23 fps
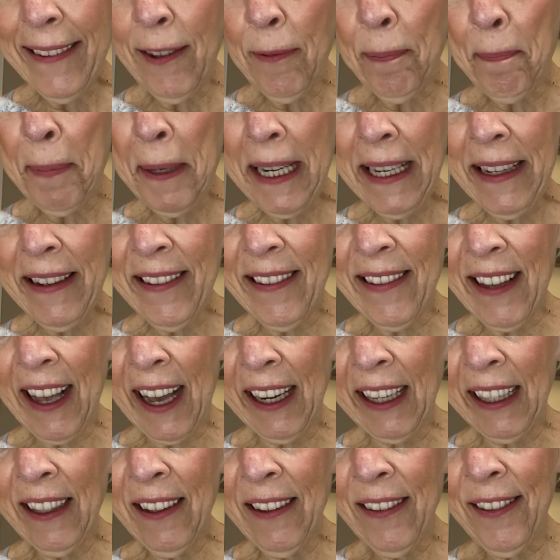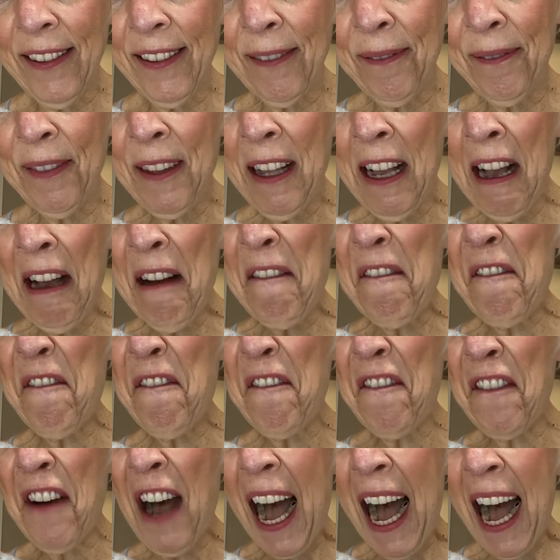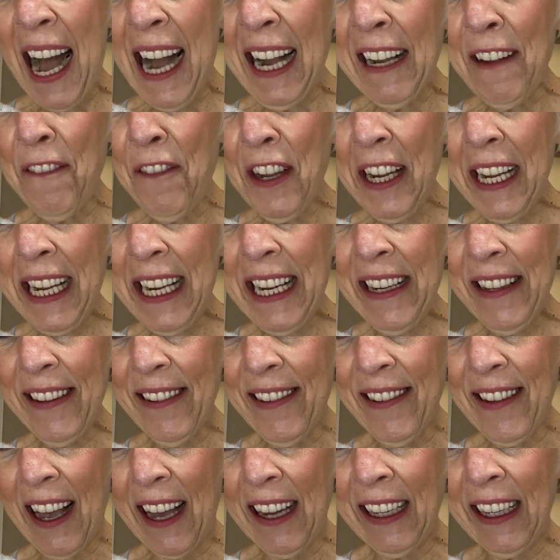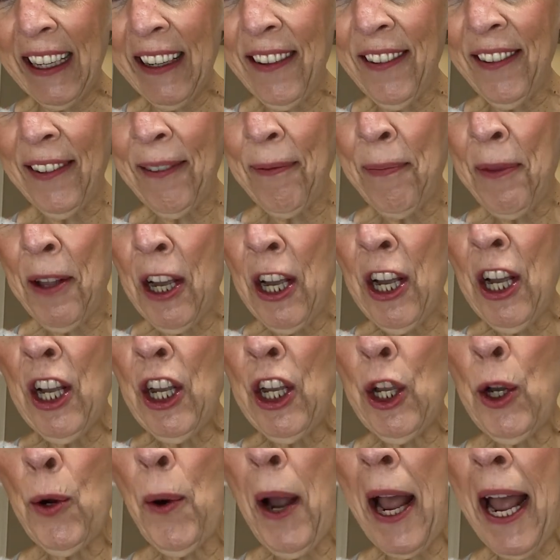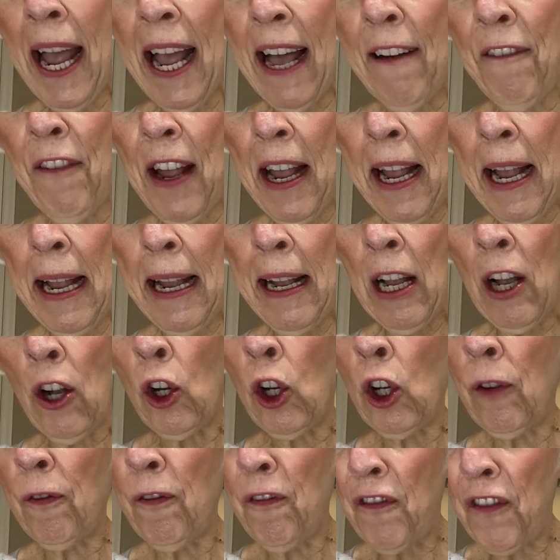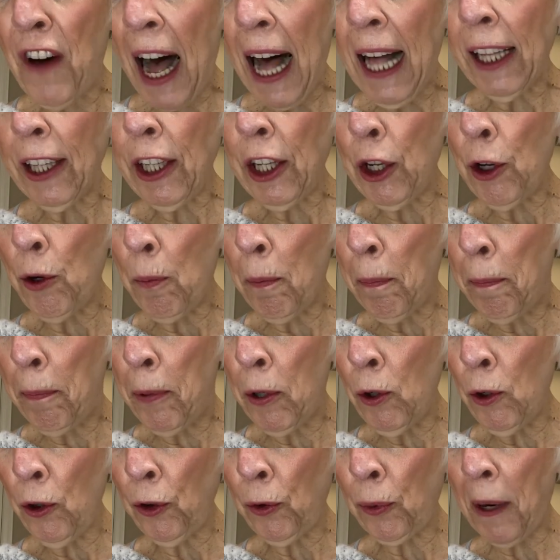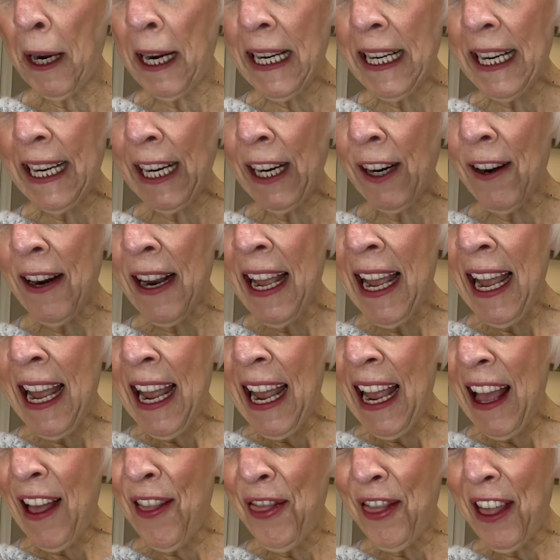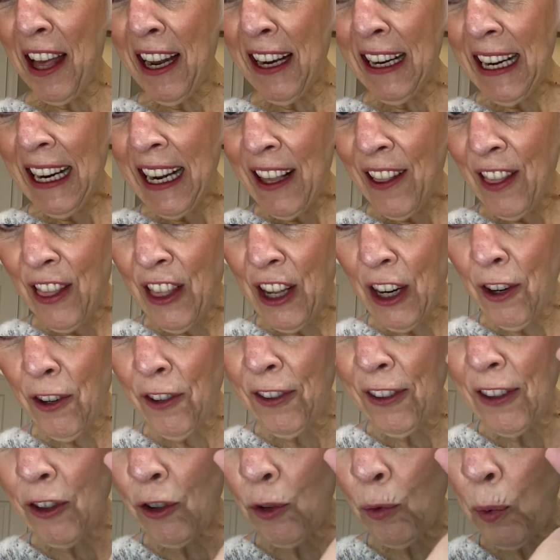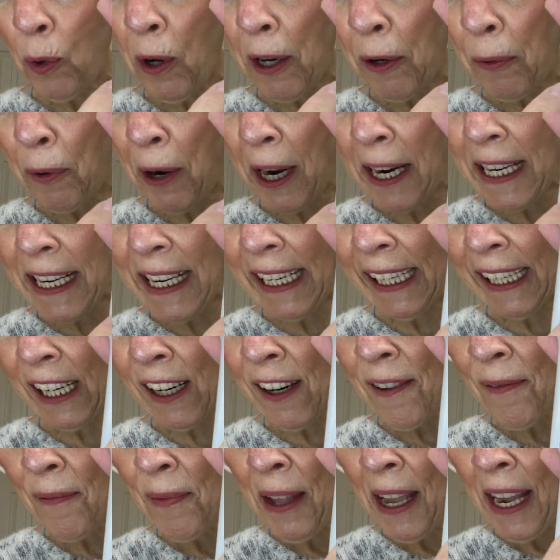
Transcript: speed settings, five heat settings. You have a volume boost right here. And then there's this one right here.